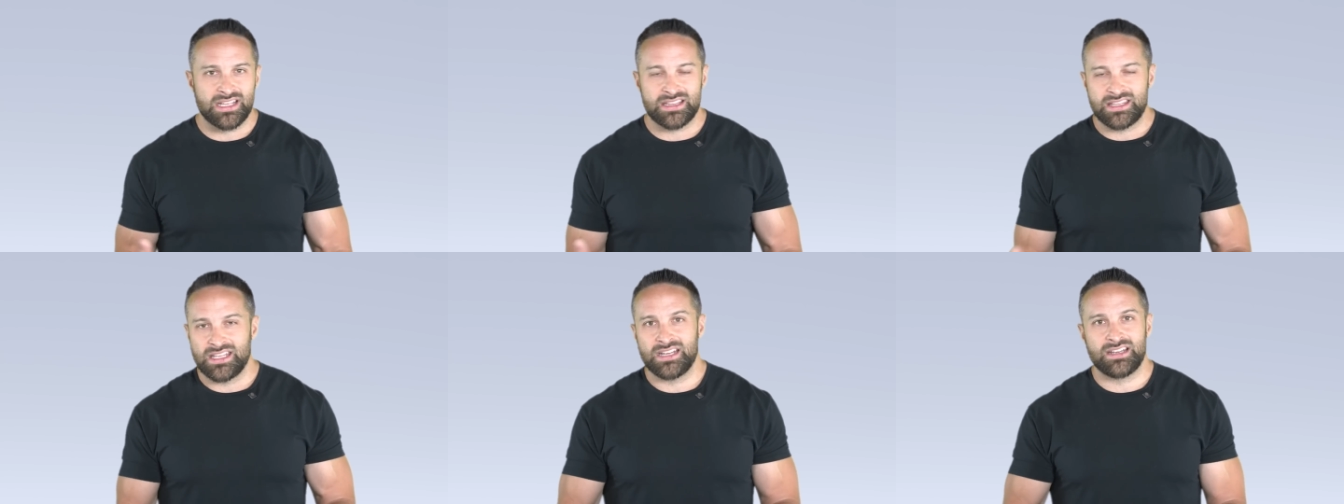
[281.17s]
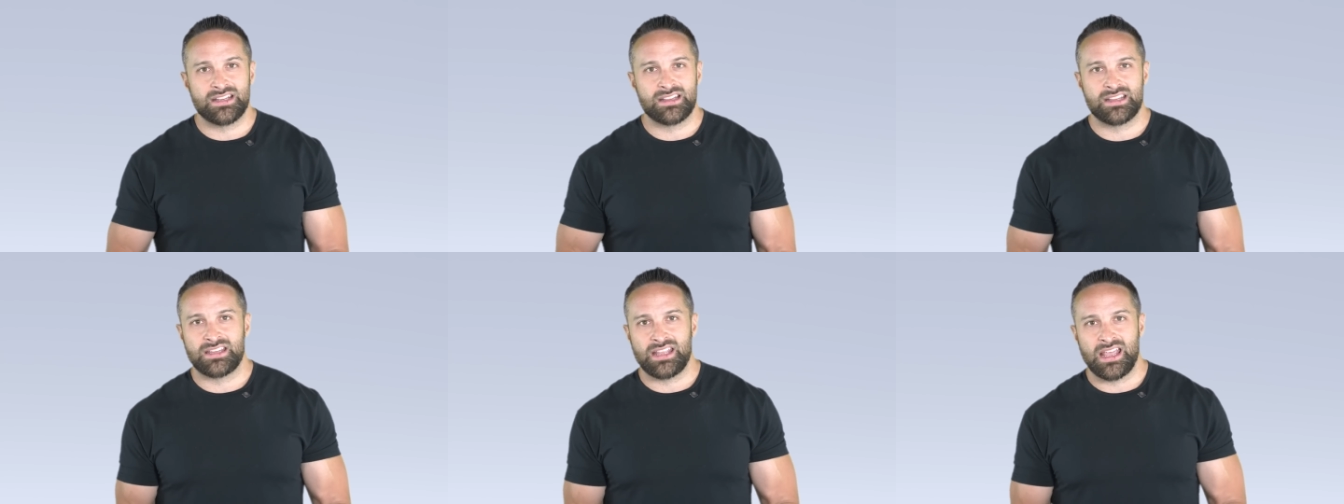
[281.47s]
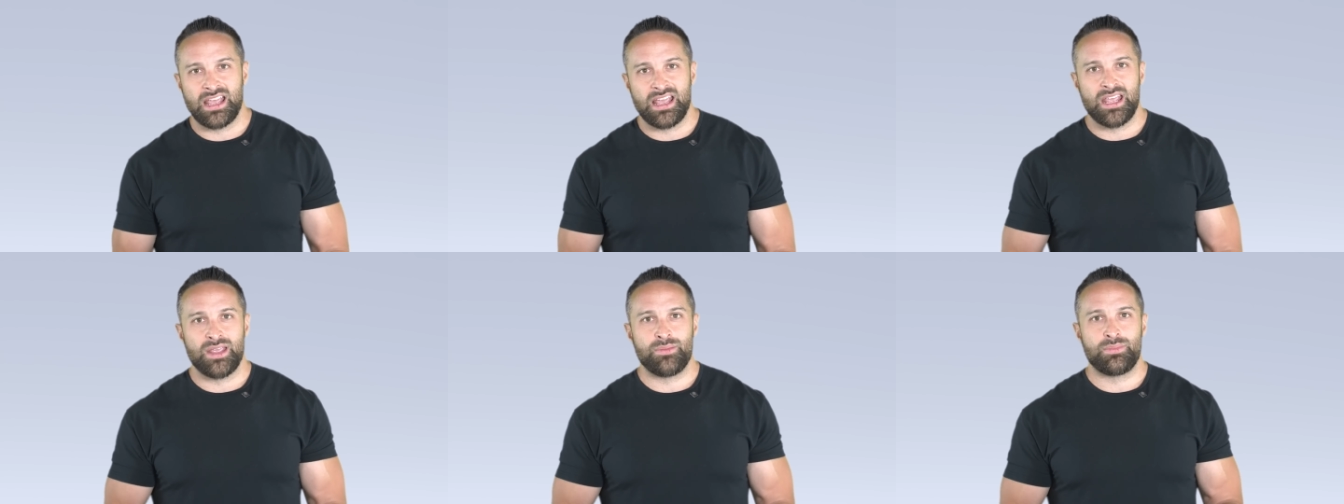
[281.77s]
at the end of the
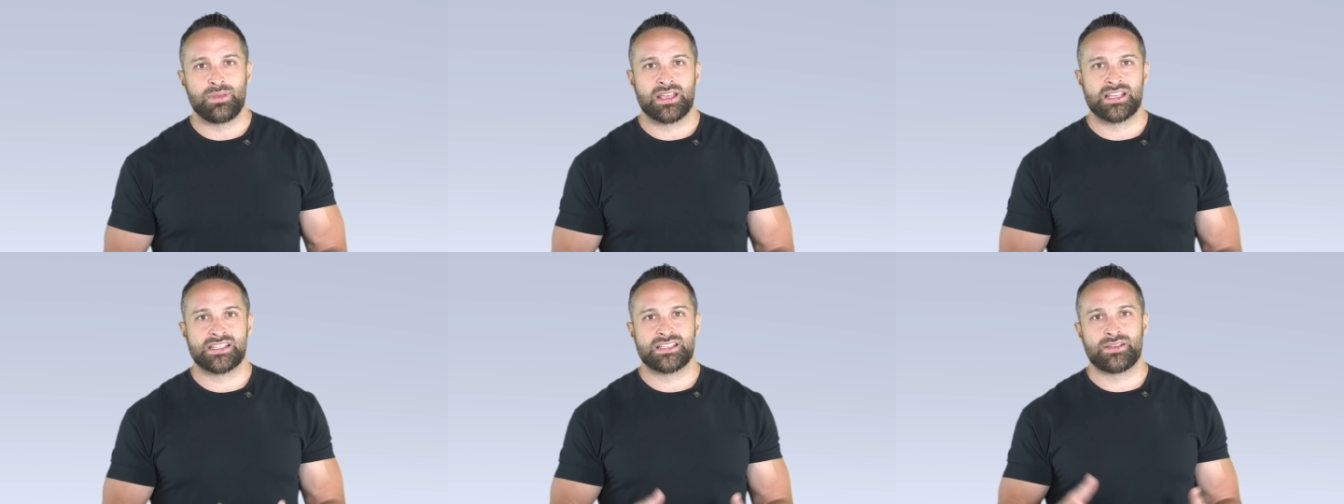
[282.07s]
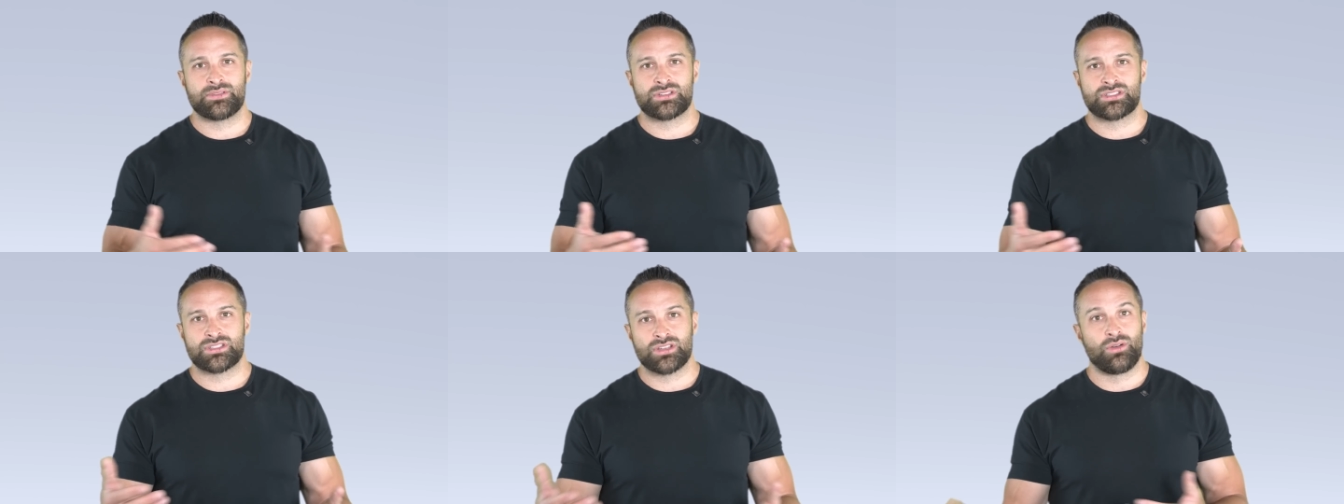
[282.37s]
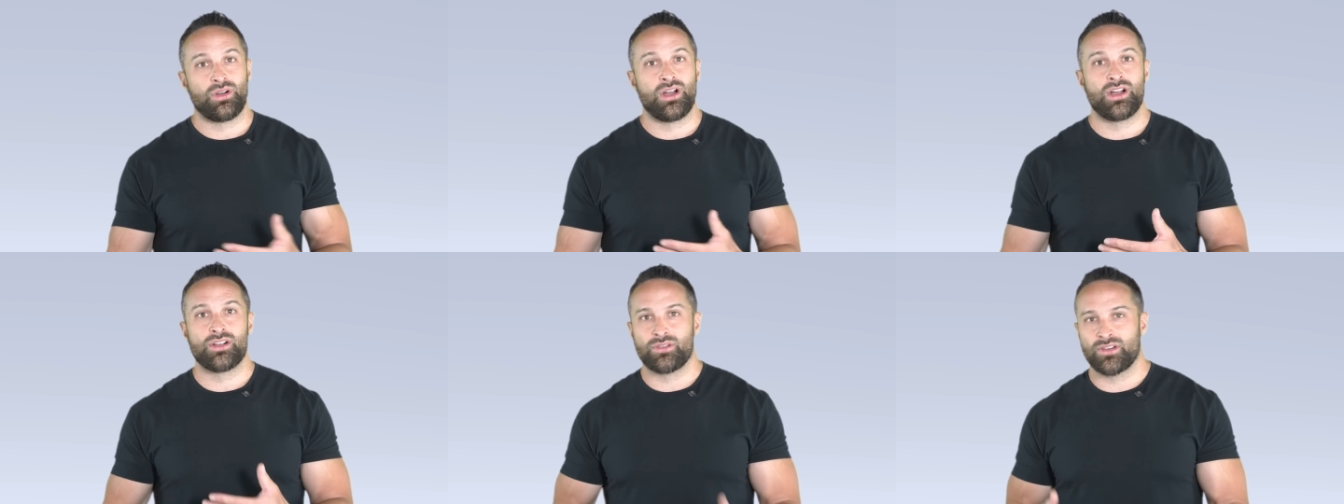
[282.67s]
day because I was
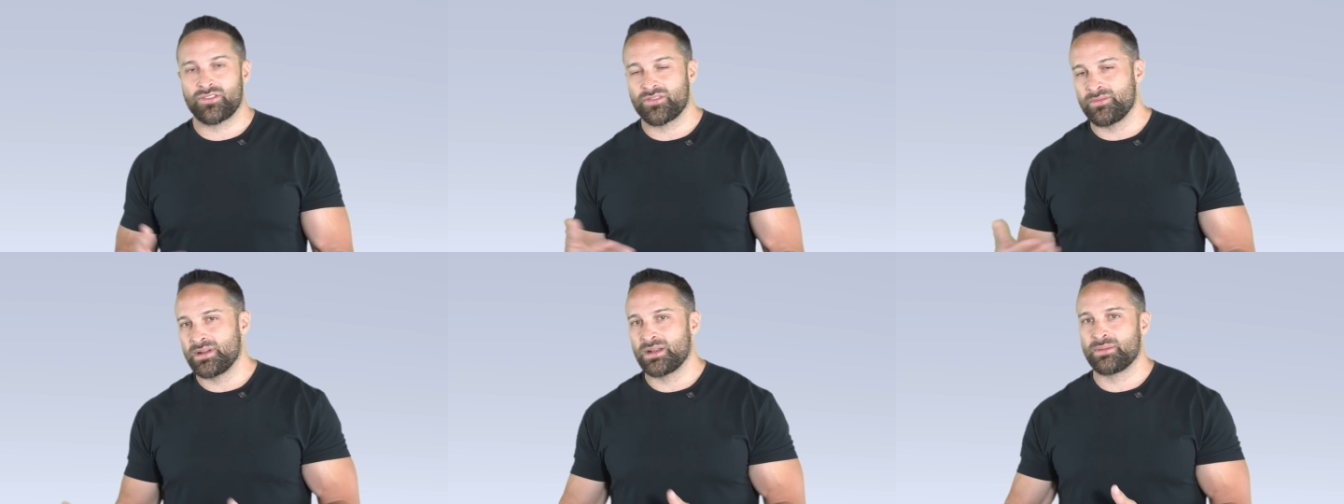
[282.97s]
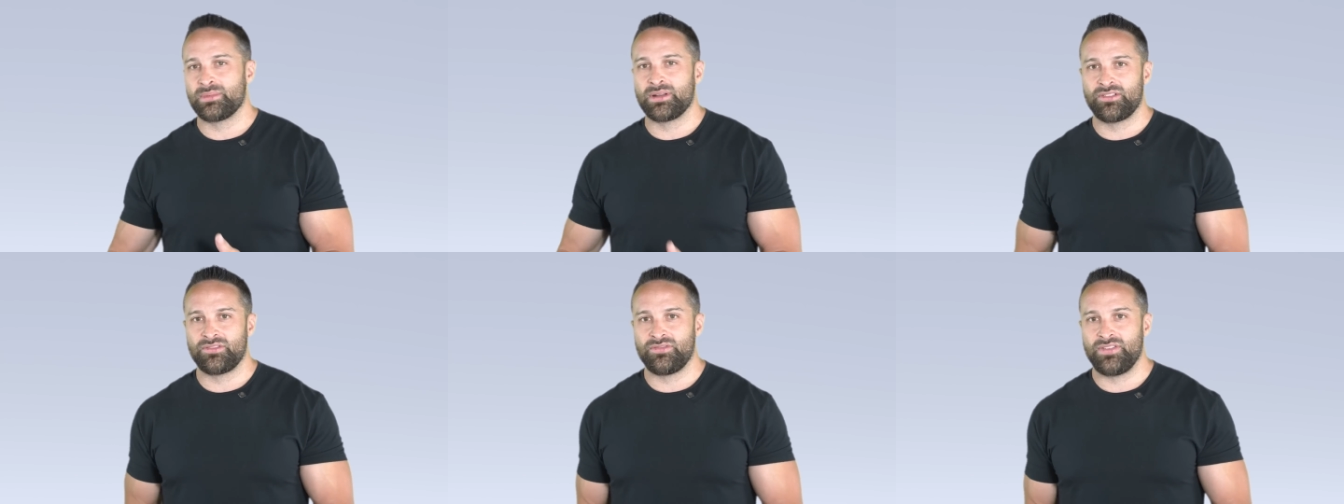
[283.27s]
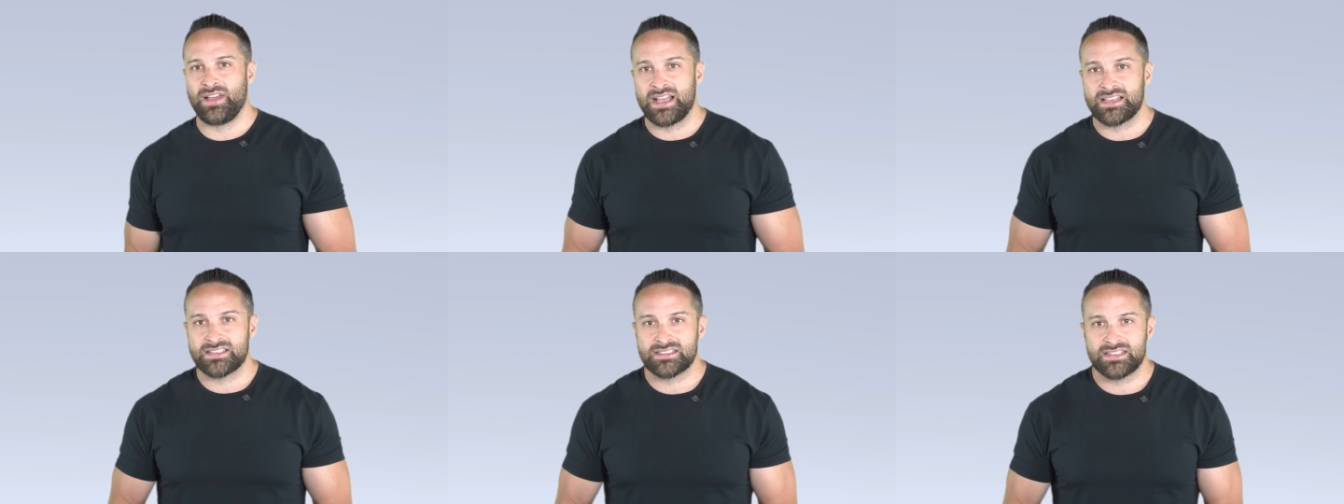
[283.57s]
so hungry from intermittent
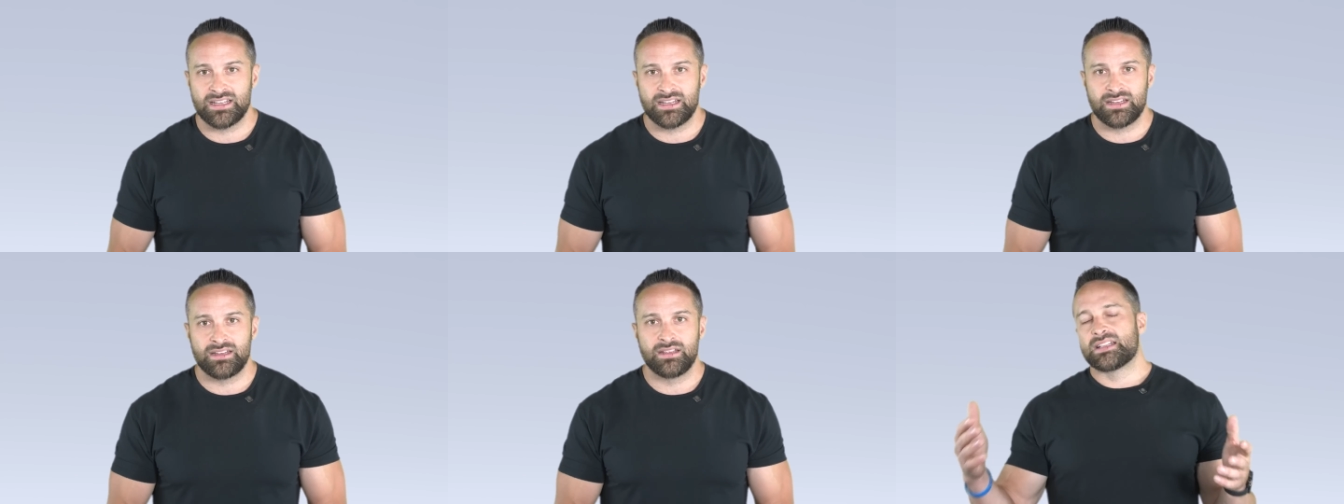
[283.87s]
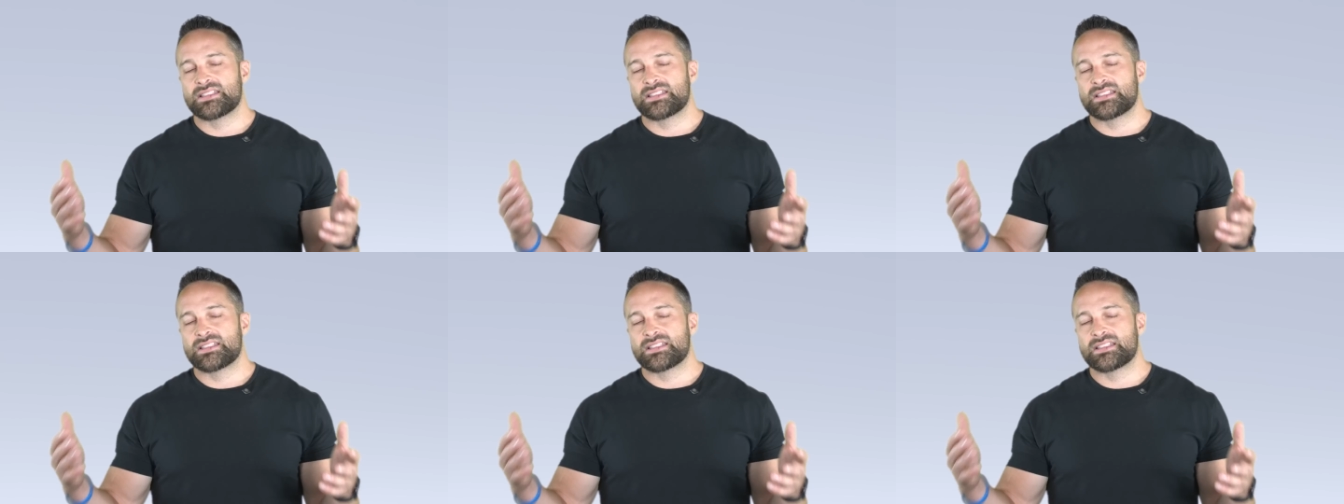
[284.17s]
fasting.